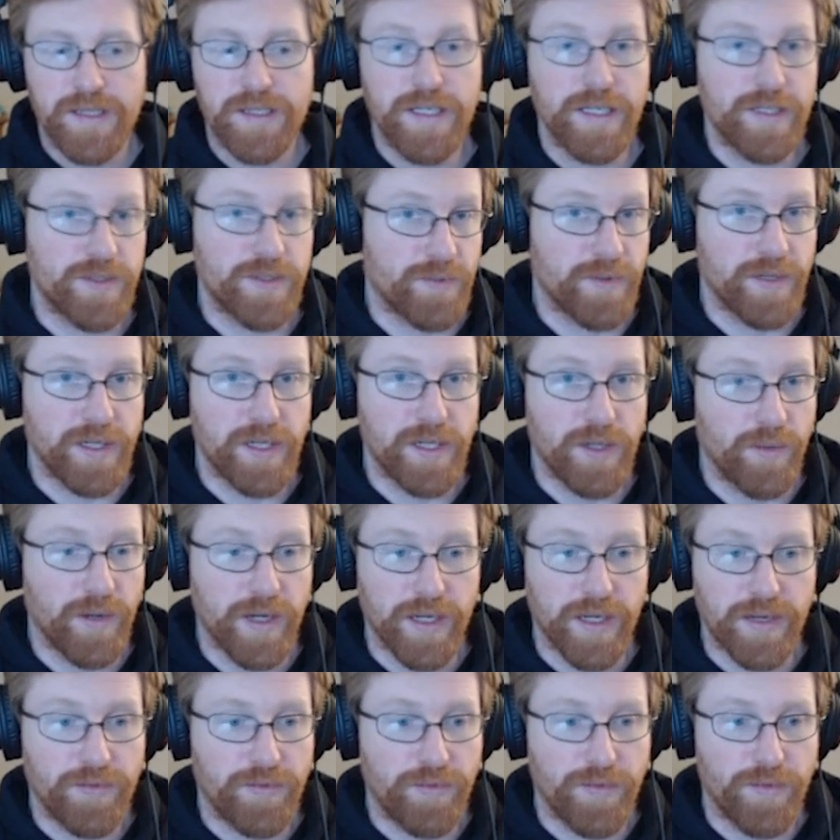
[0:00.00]
It's really
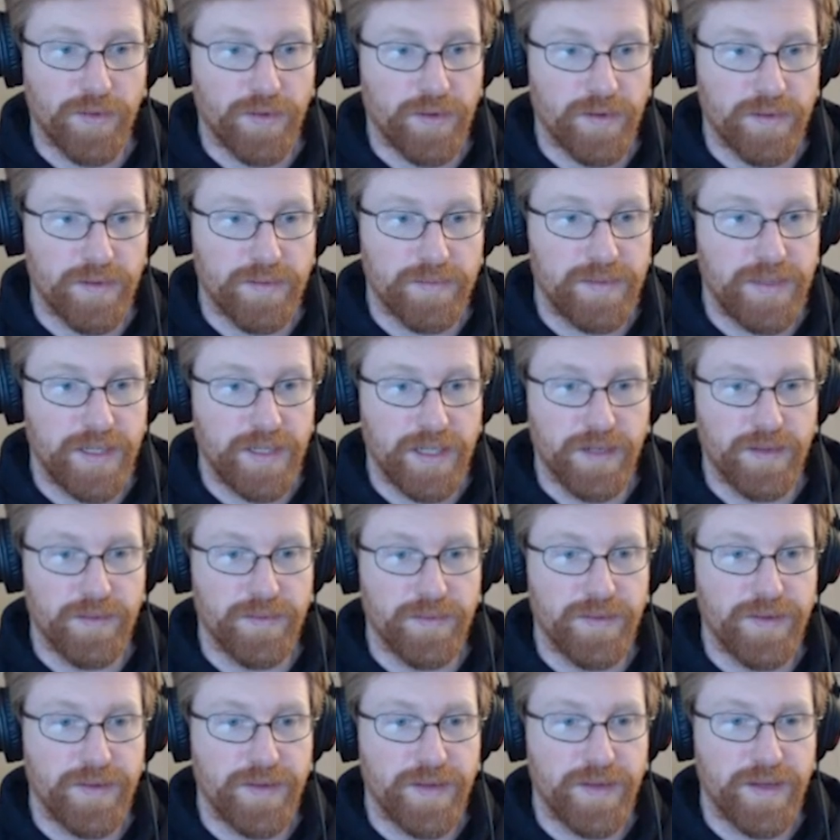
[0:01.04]
quick for, you
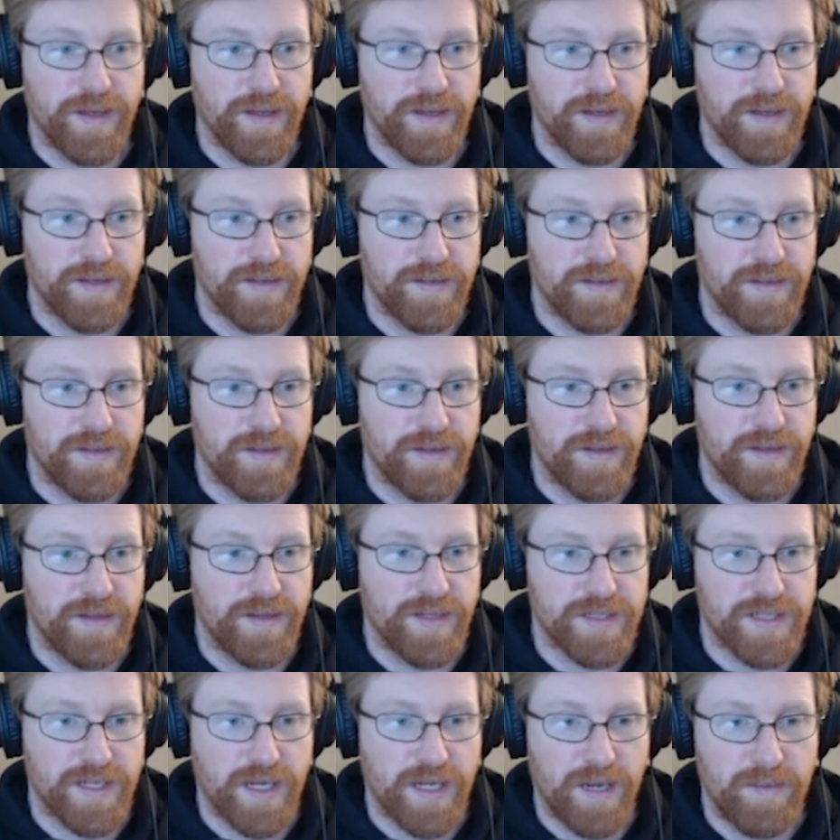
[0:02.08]
know, uh,
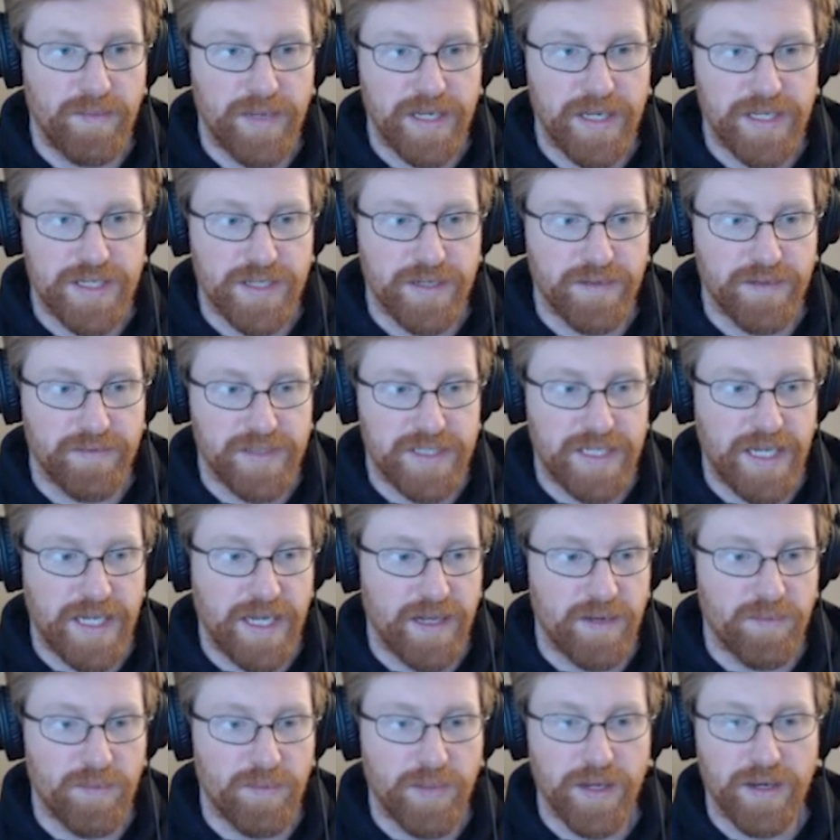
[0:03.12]
this combination of
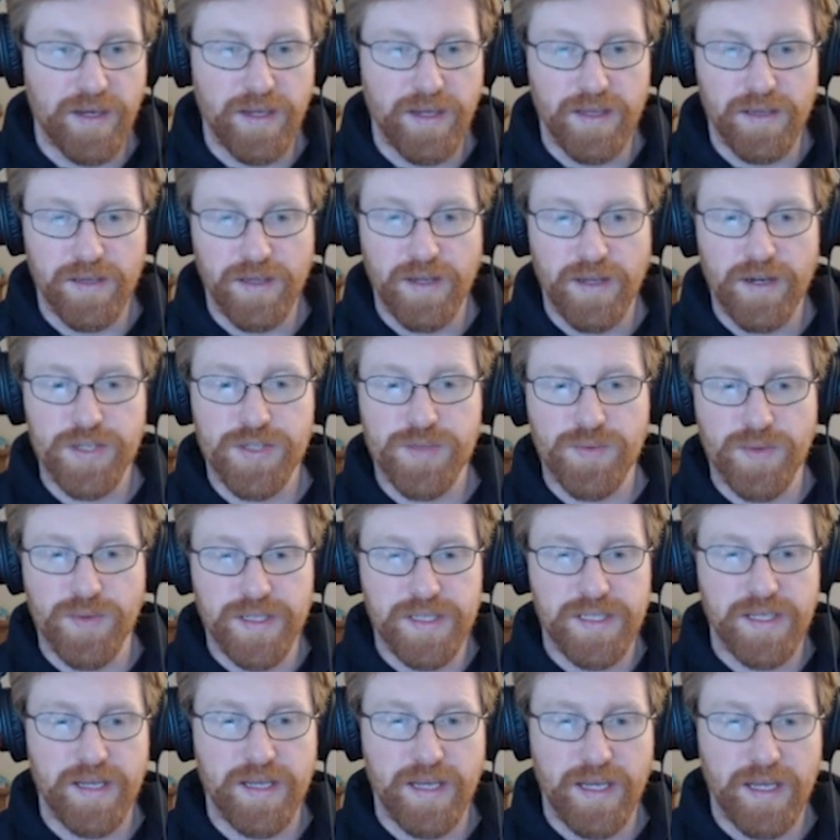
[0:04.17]
10, but in large
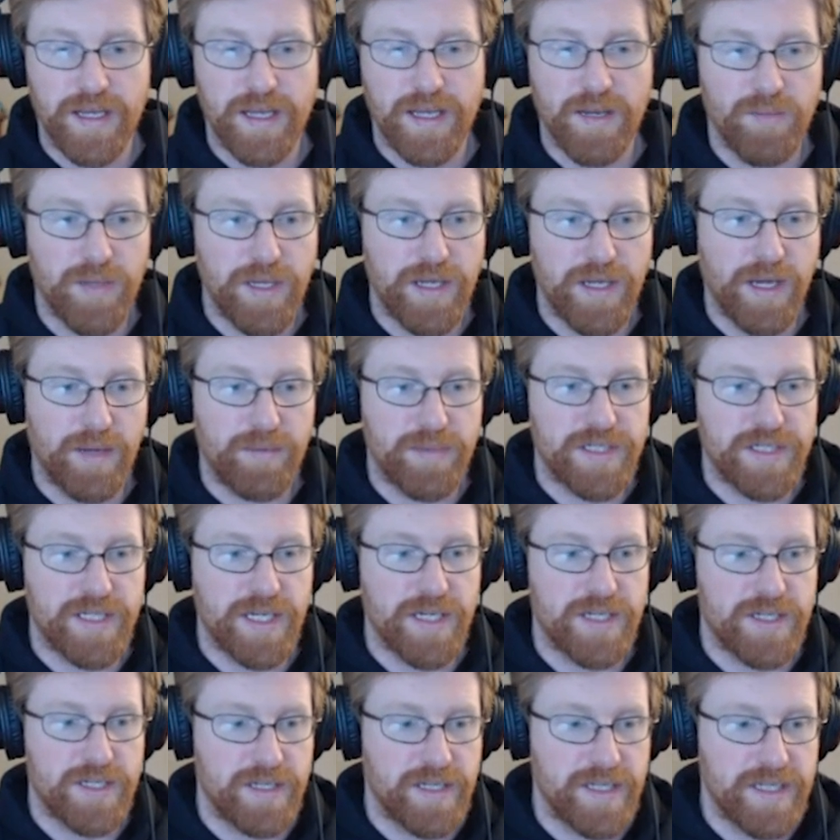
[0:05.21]
ones, it, it can be
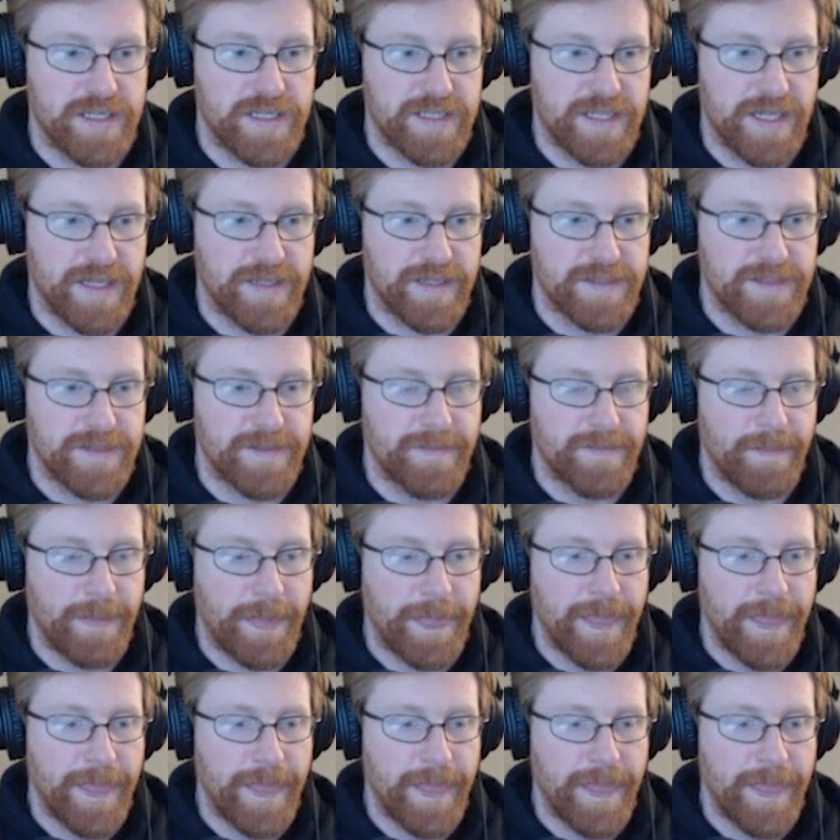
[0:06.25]
computationally intense.